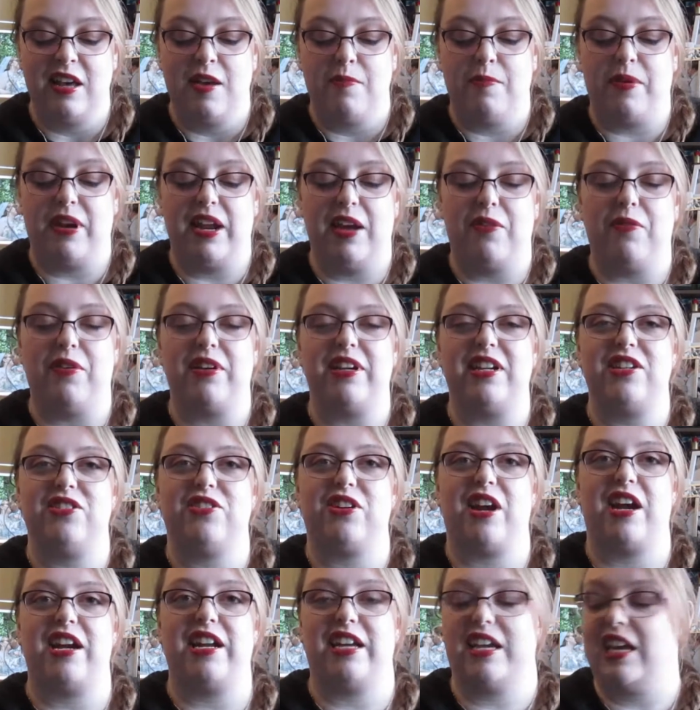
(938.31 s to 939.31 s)
But I want to
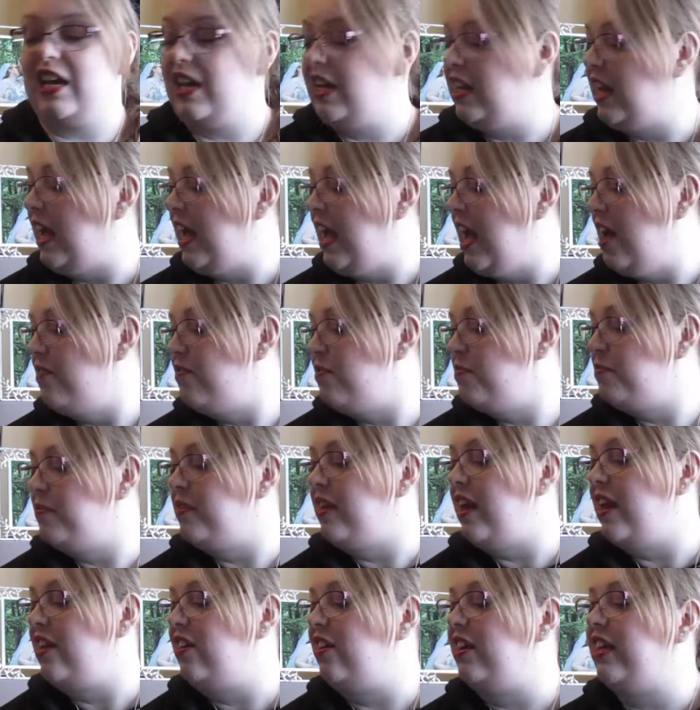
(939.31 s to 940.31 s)
try to I have a
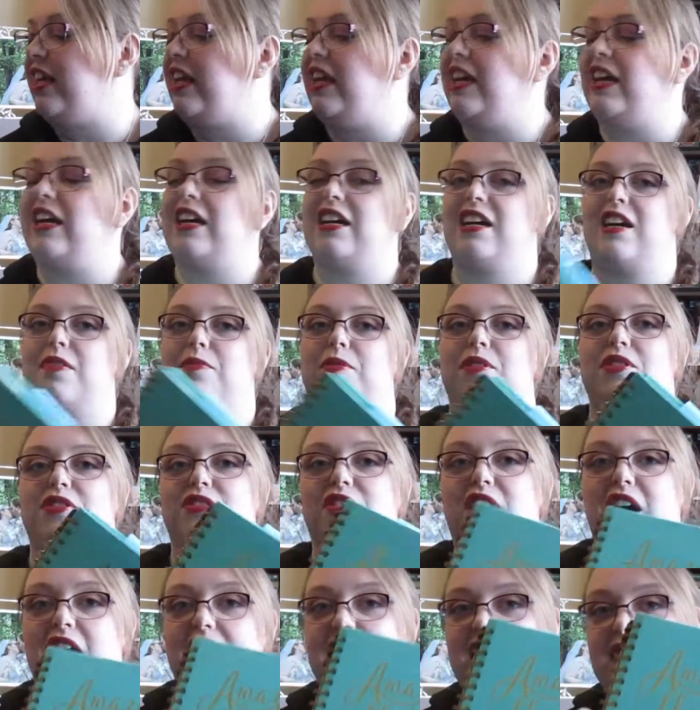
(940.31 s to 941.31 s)
planner here. I've been
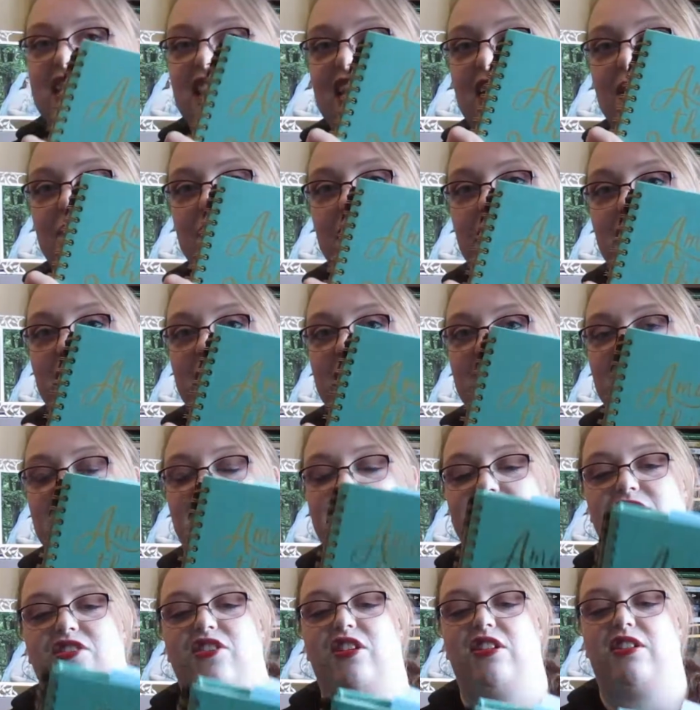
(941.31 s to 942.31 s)
trying to get better
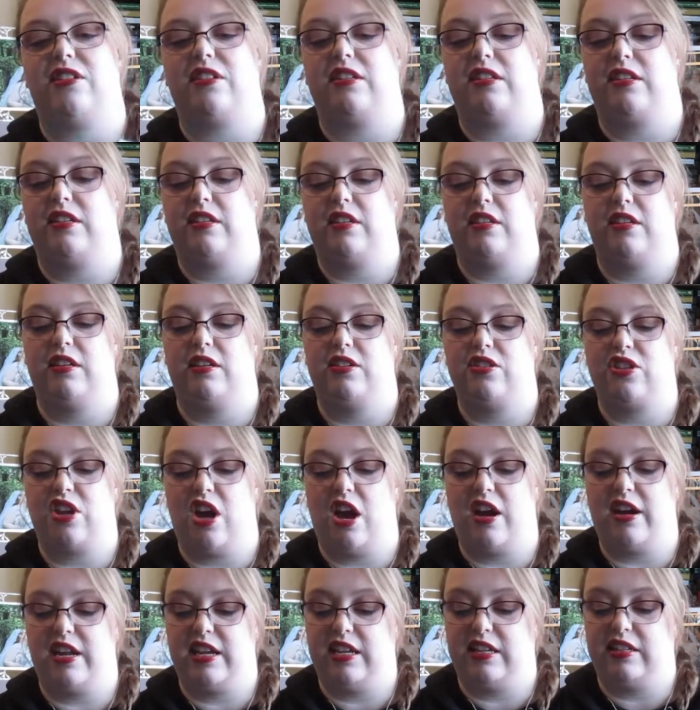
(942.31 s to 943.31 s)
at just
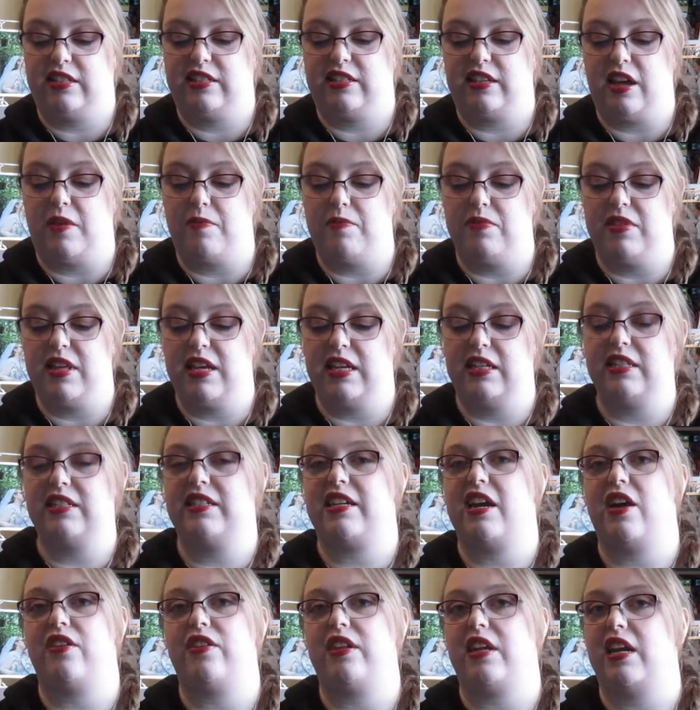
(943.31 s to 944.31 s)
jotting some things
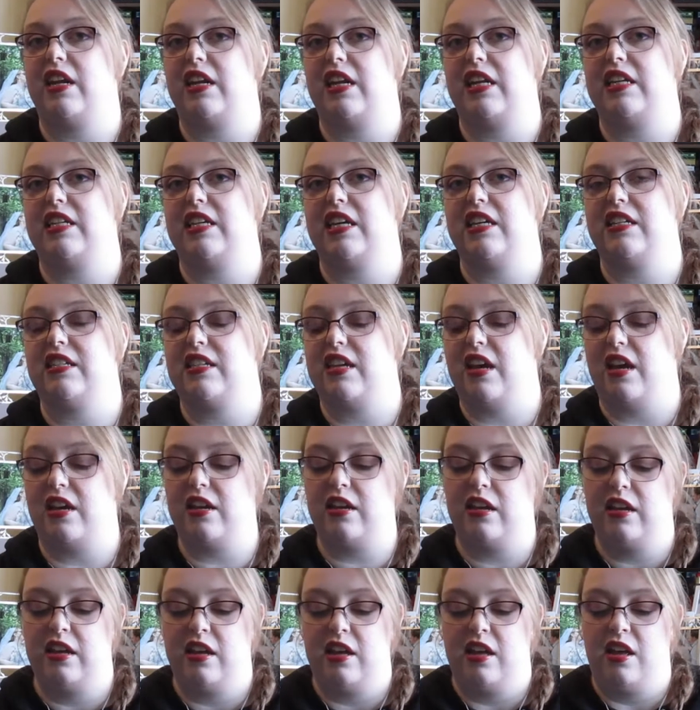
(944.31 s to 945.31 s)
down that I need to get
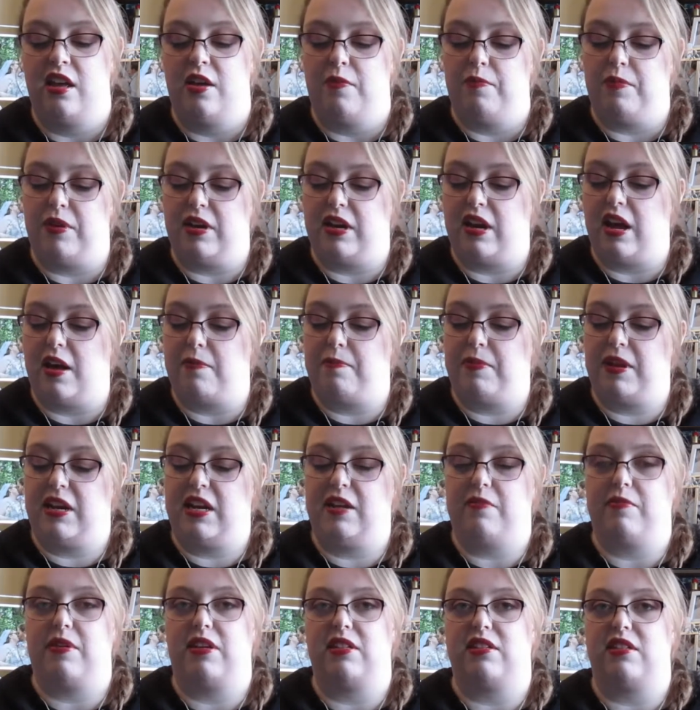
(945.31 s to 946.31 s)
done, but not
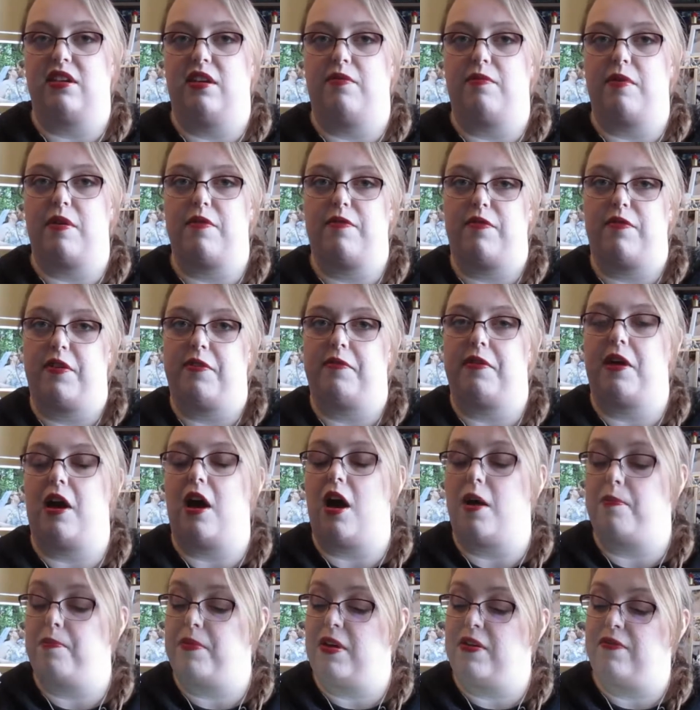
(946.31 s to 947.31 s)
beating myself
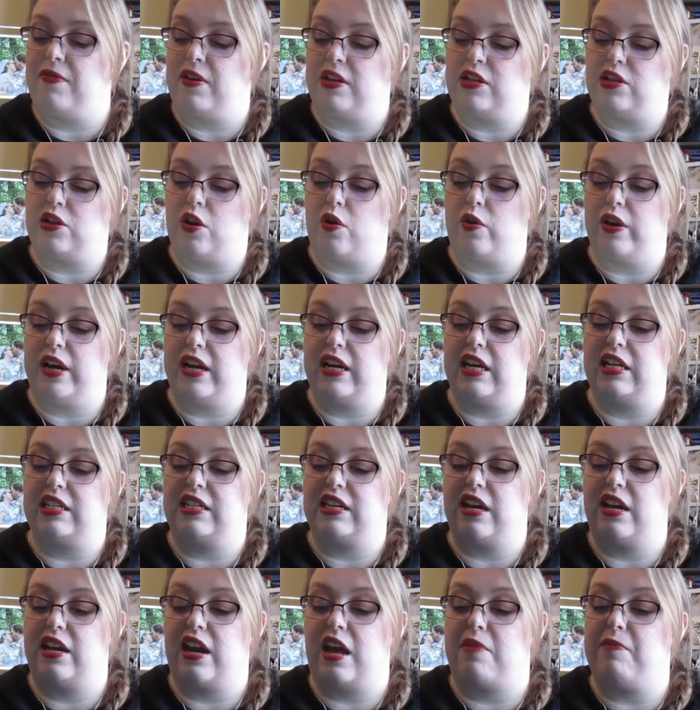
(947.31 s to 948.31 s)
up if I don't get it
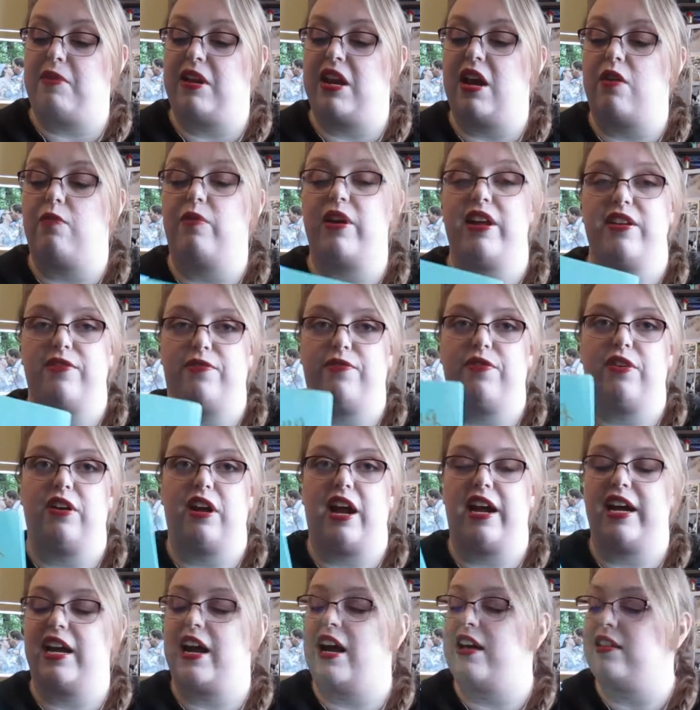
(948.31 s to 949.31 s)
done. I mean,
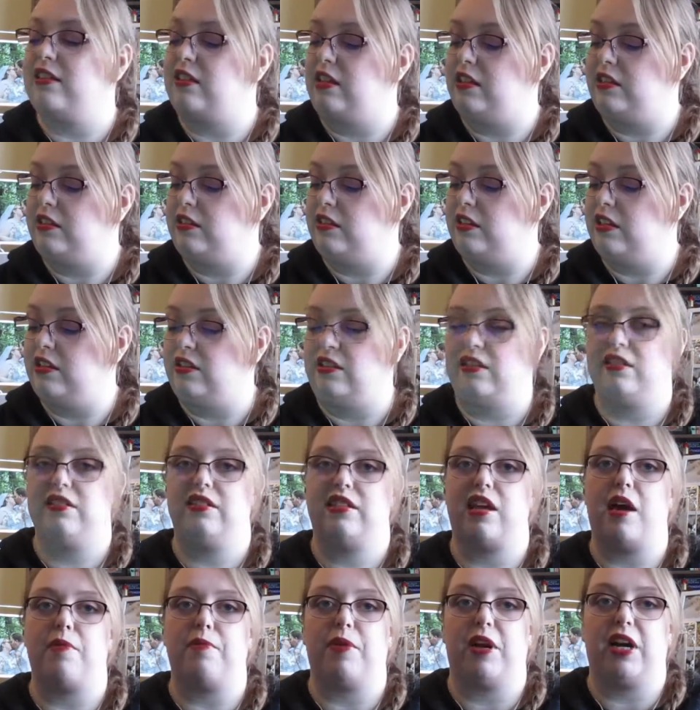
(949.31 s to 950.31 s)
I got this
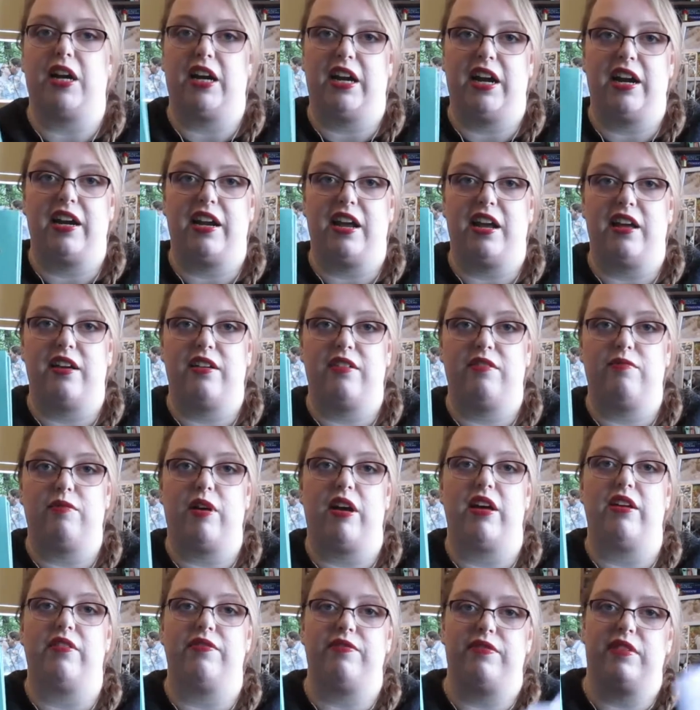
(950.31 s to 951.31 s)
summer, and
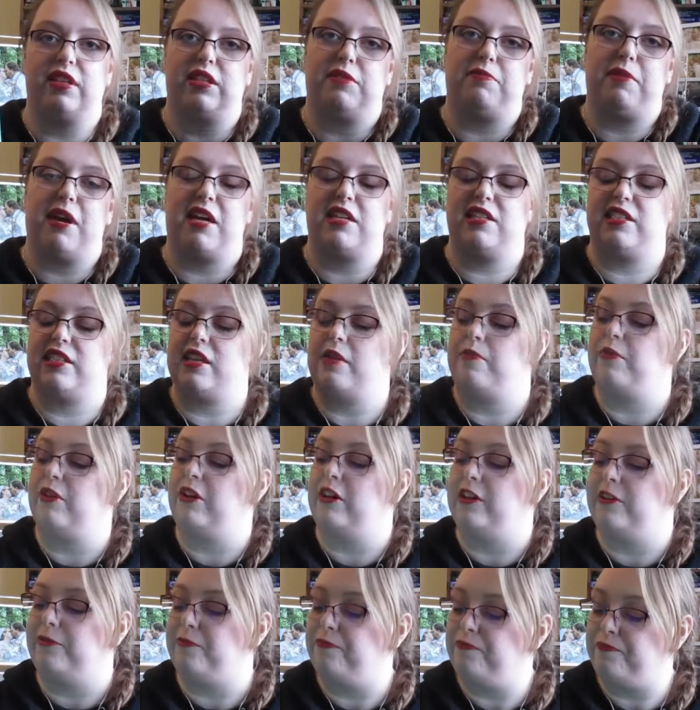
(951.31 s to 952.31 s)
this past summer,
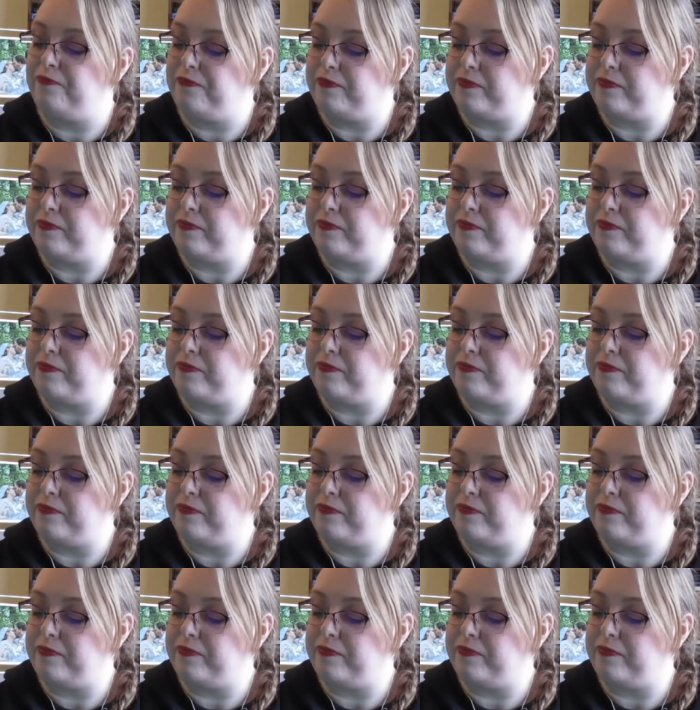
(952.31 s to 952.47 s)
and